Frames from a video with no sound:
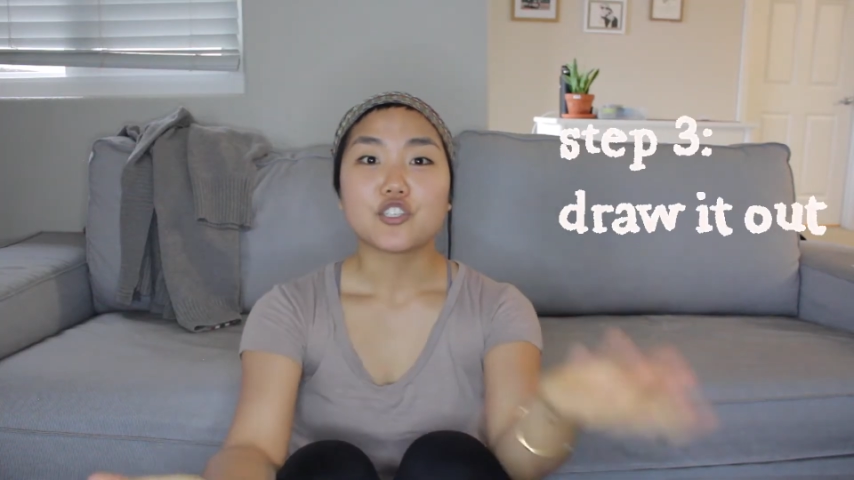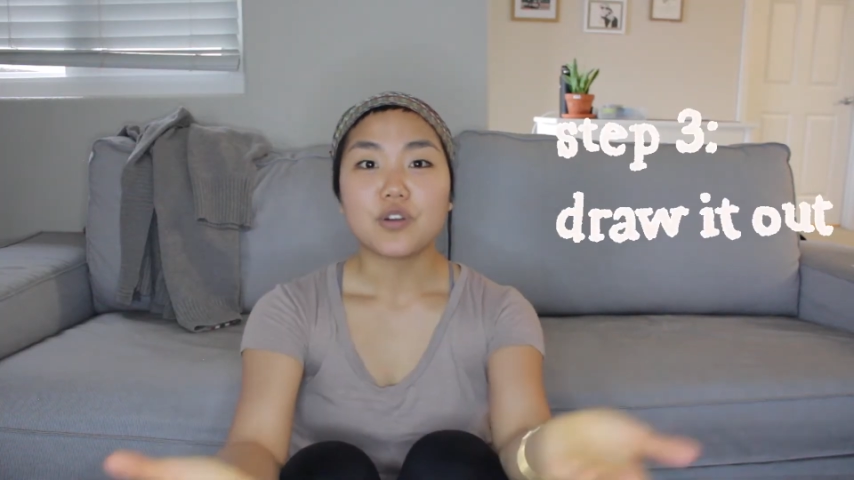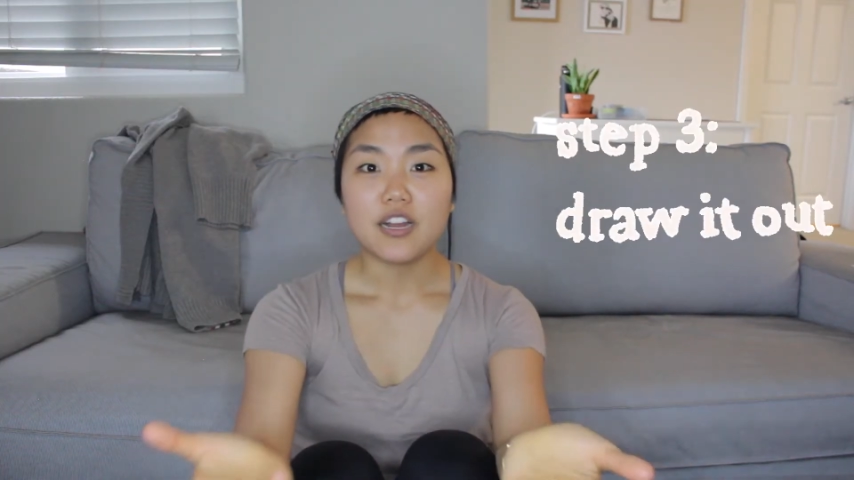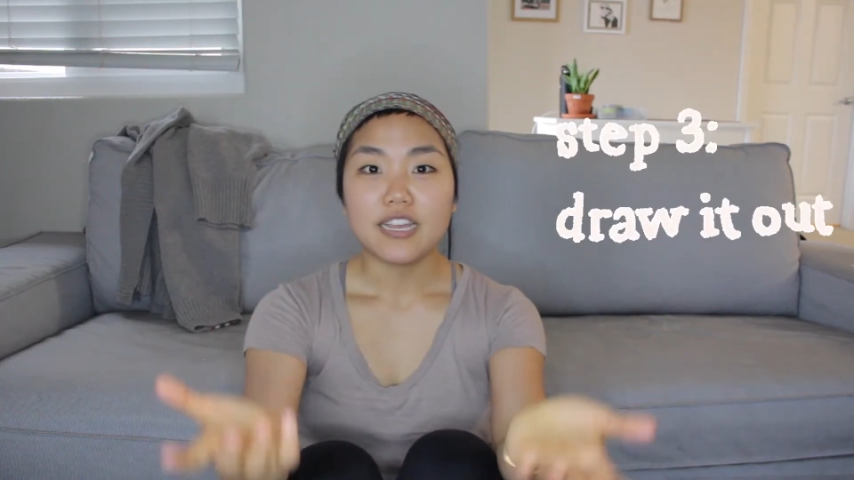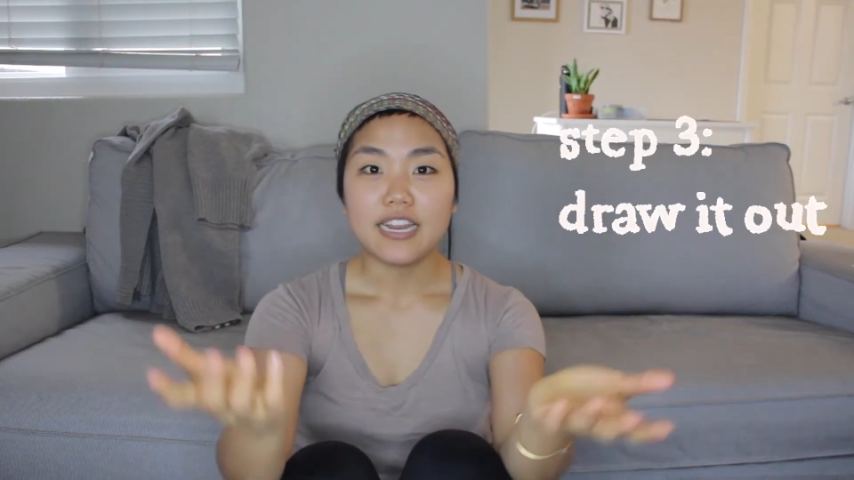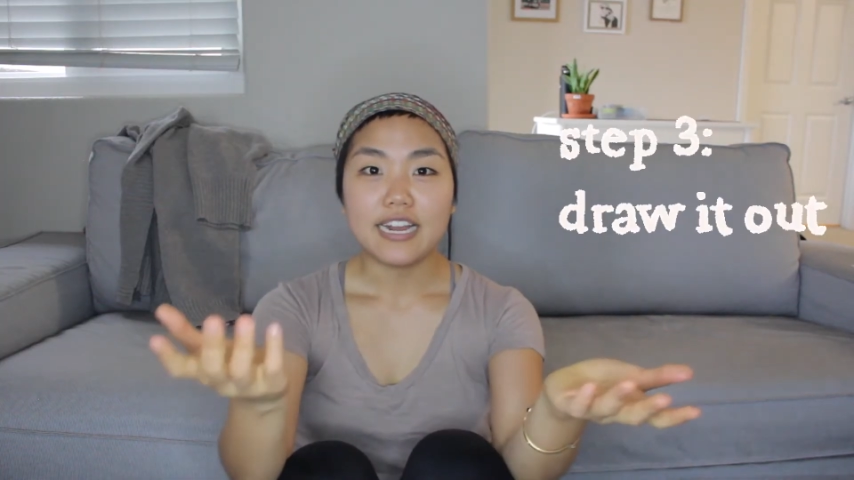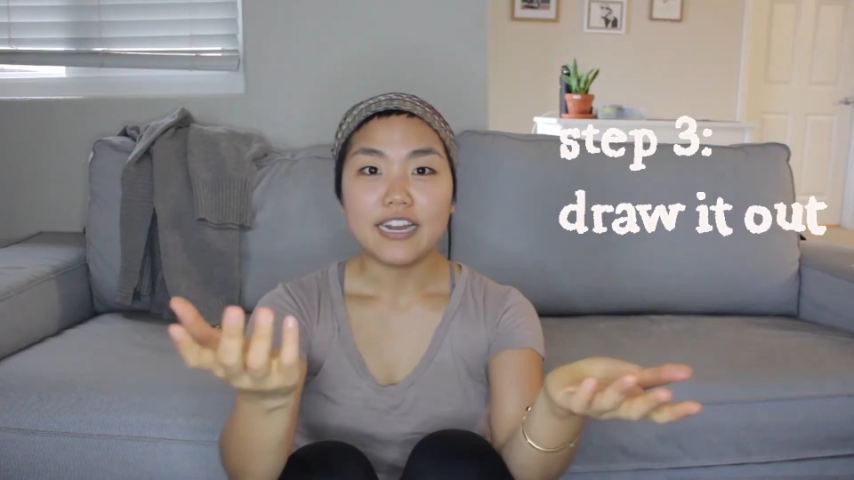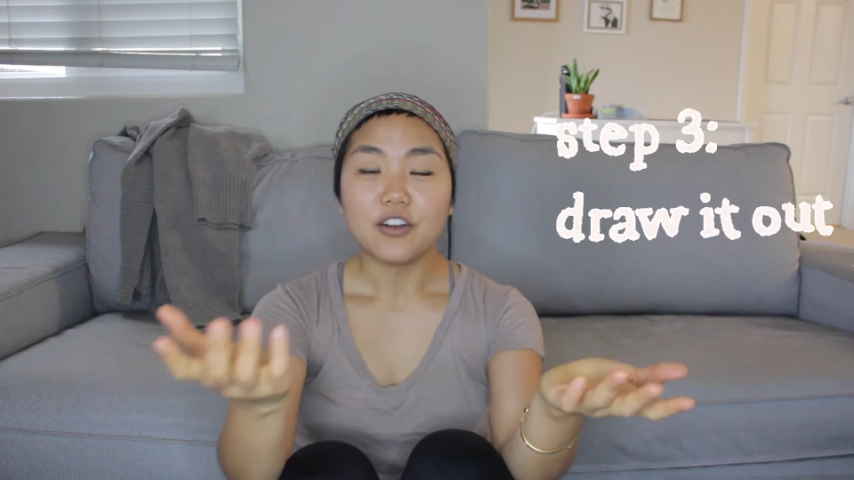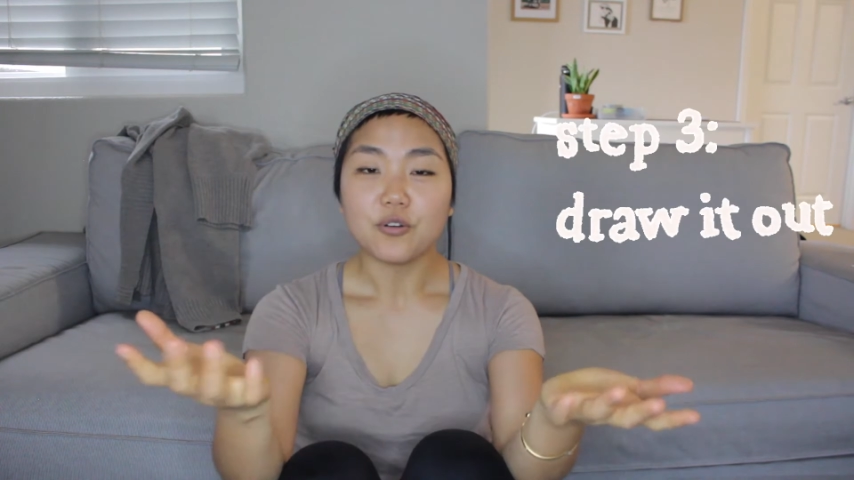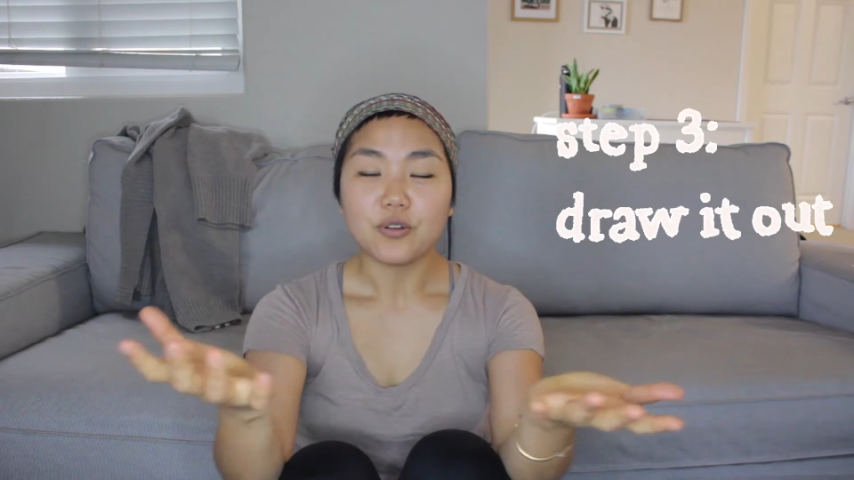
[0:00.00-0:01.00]
drawing it
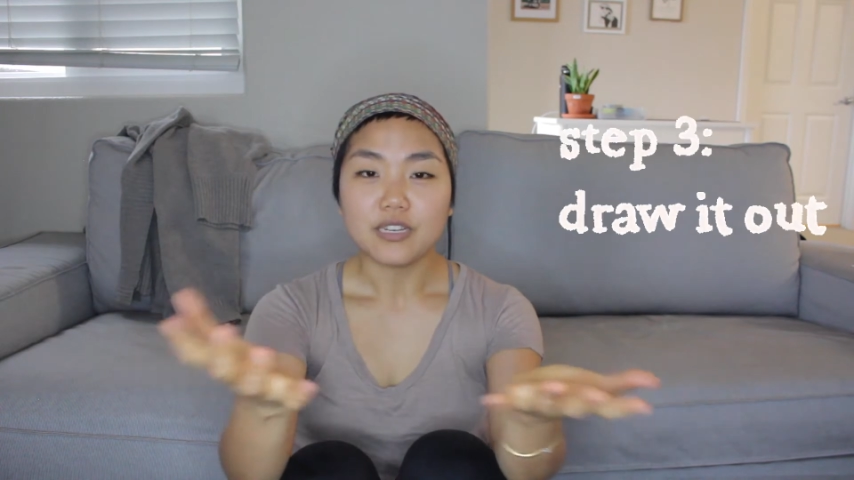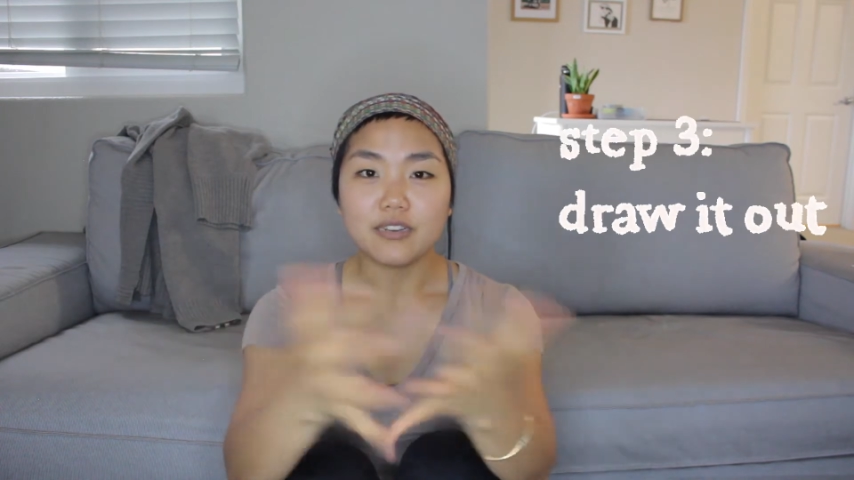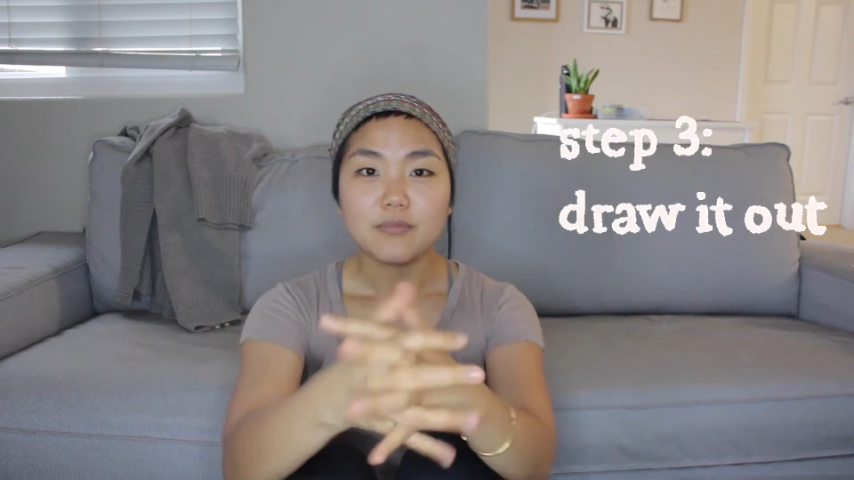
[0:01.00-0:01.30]
out.